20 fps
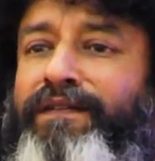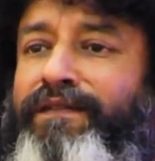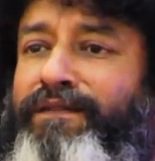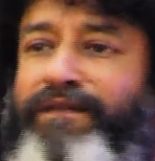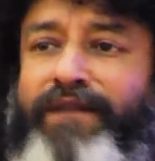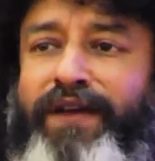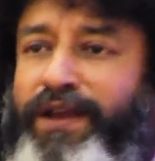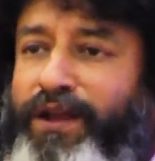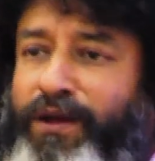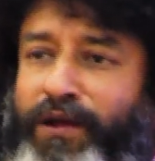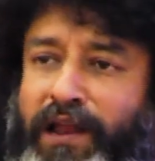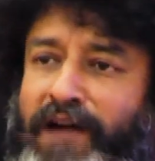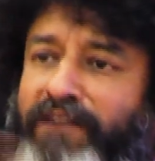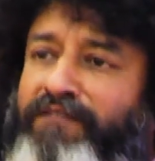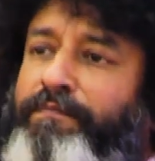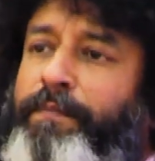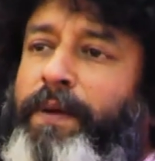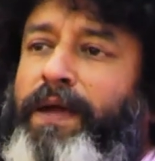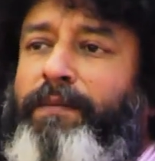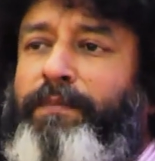When you
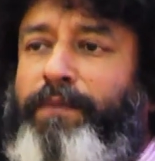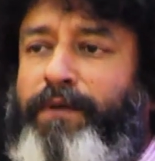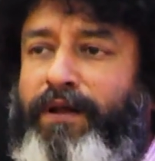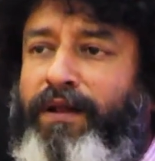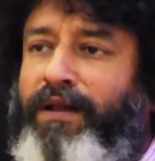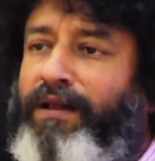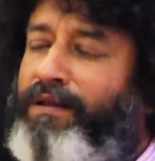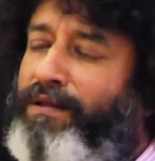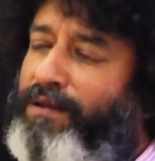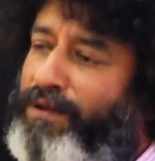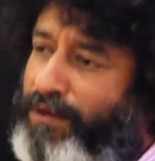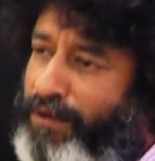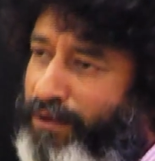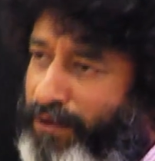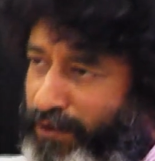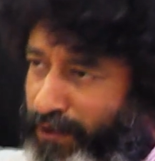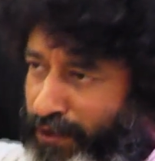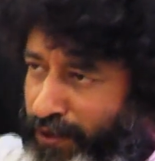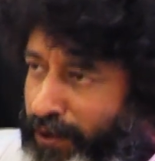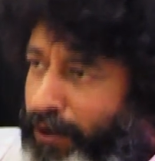love people,
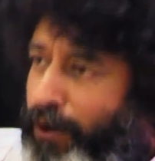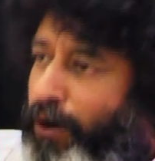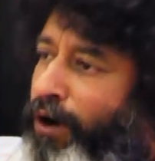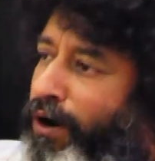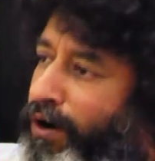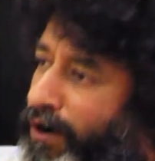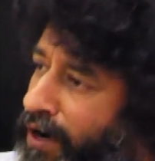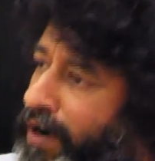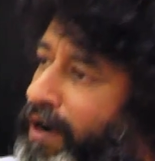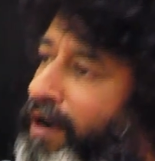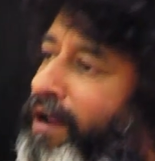God